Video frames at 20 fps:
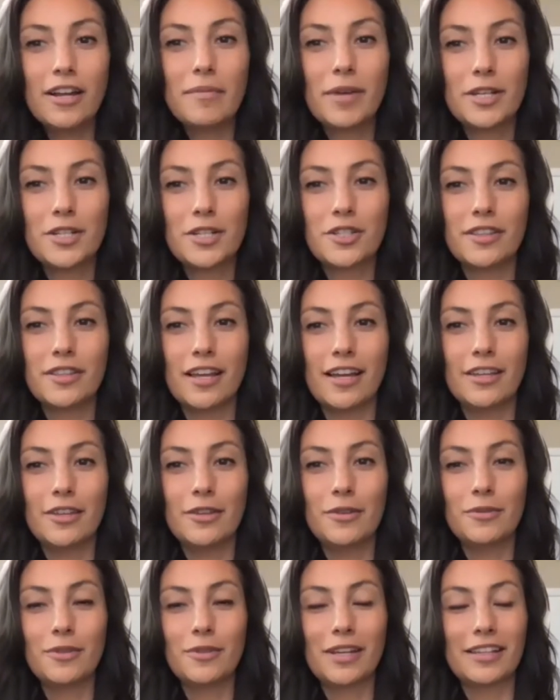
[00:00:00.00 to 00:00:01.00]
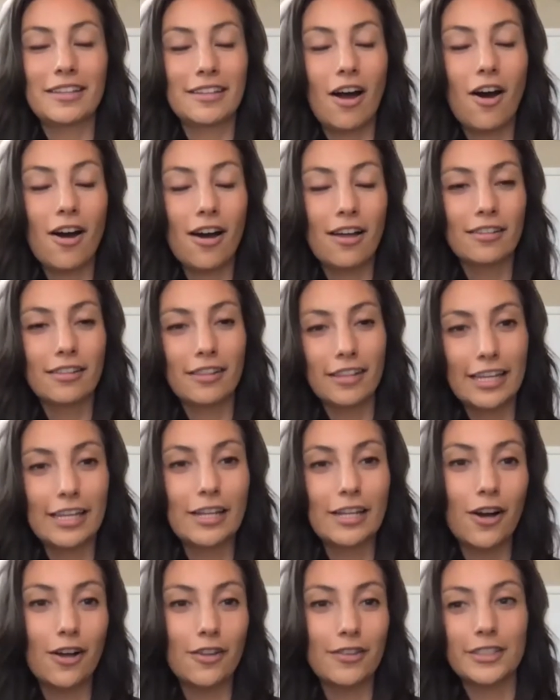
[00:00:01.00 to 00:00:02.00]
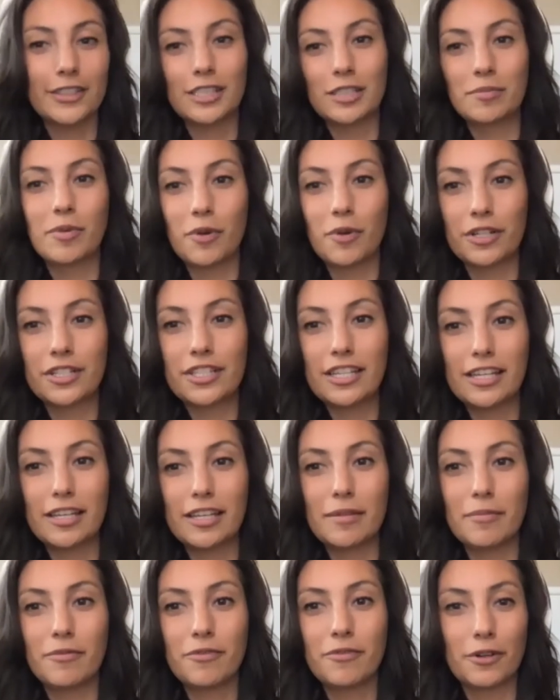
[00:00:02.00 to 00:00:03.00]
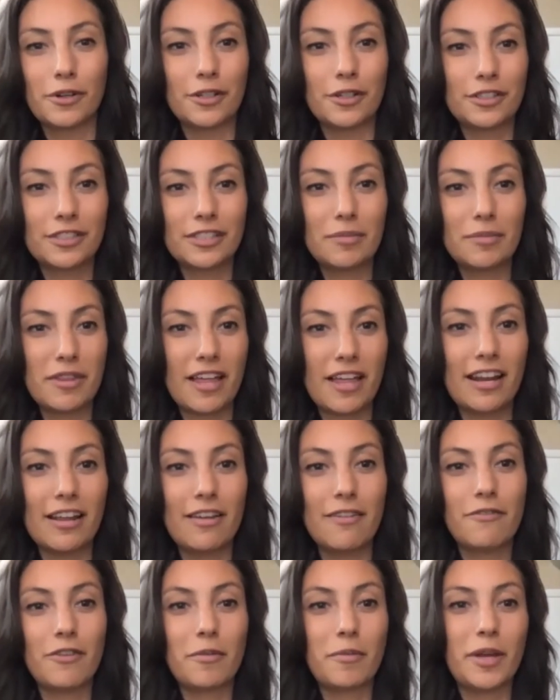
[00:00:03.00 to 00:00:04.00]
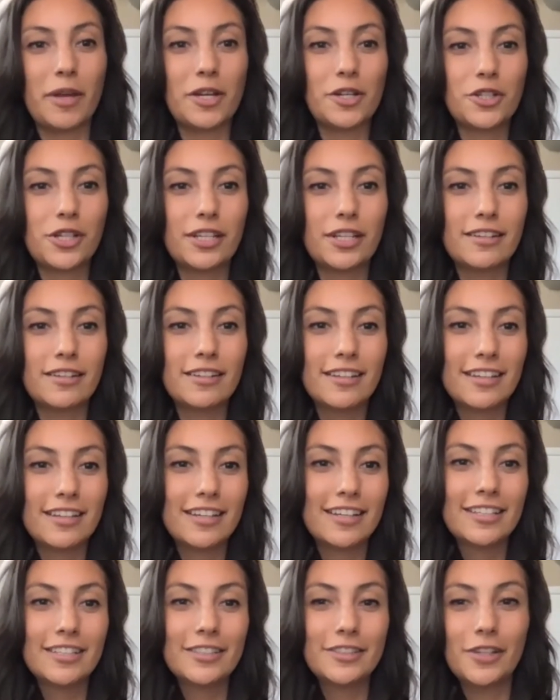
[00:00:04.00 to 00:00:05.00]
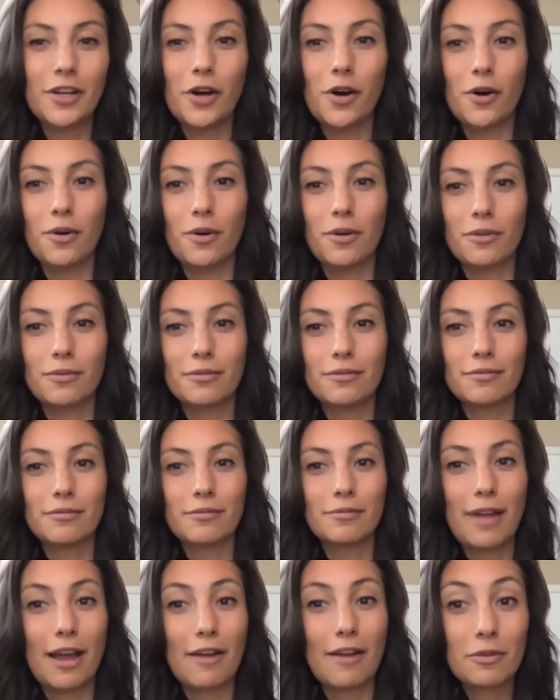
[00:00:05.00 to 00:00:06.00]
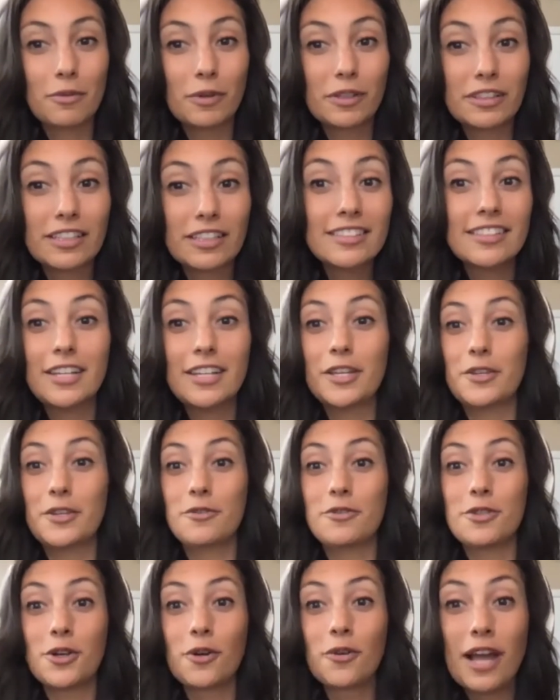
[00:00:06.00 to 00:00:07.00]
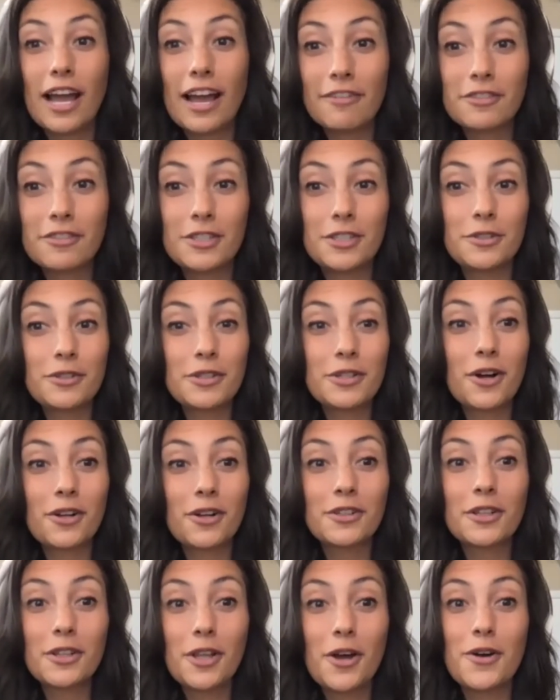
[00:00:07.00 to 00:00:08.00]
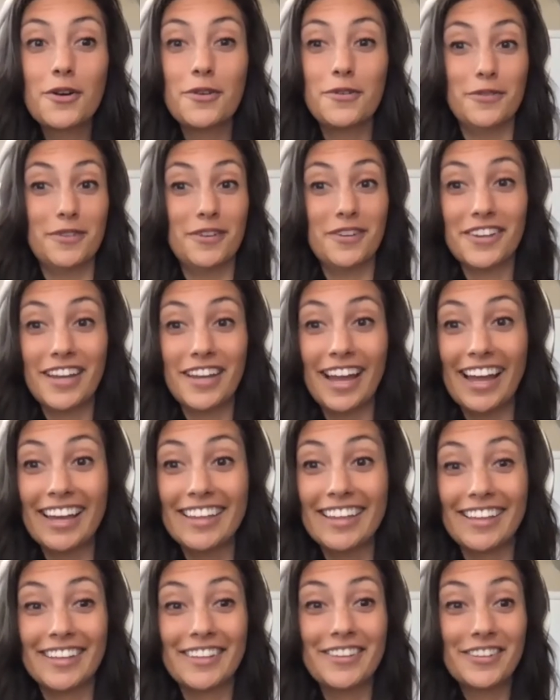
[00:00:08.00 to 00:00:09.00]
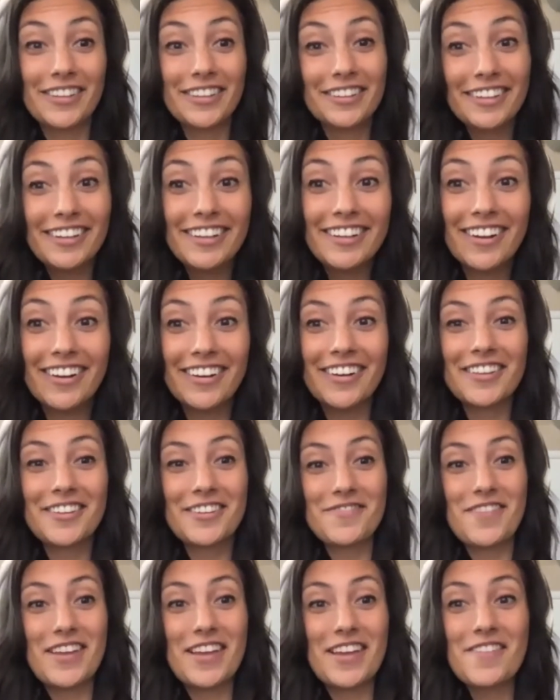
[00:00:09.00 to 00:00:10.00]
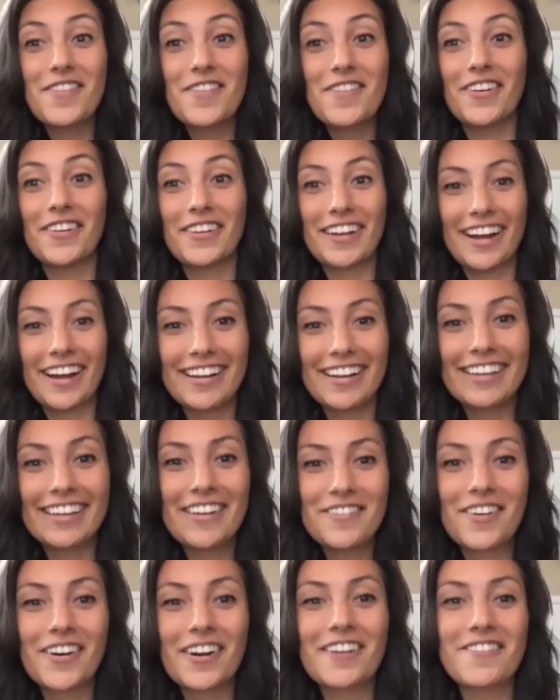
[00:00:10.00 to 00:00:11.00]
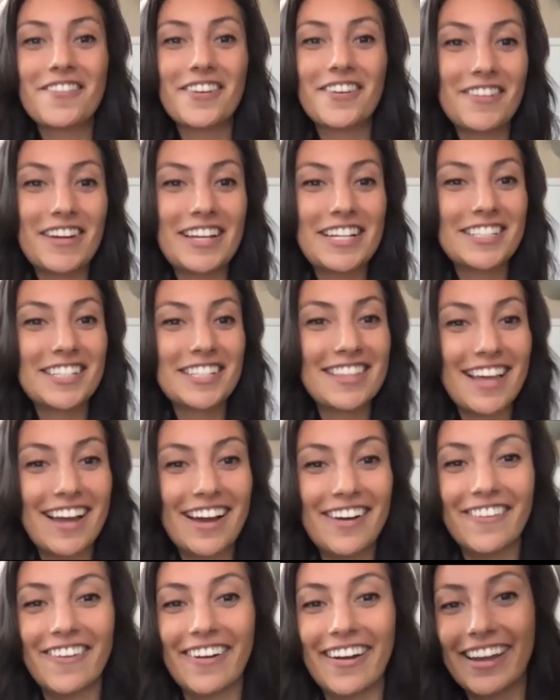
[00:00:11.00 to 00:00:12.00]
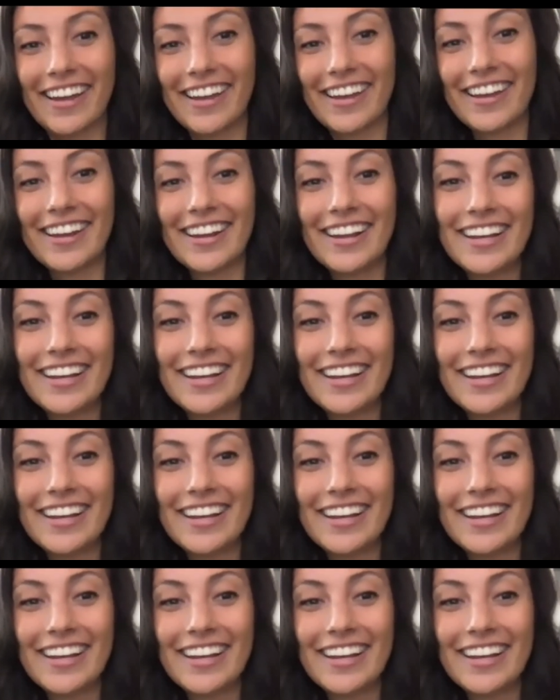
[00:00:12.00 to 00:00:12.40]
kind of mentioned that you like lean on the support team for some of that information. So everyone listening, you don't have to do it all alone, okay? Like you can lean on other people and kind of get more information that way.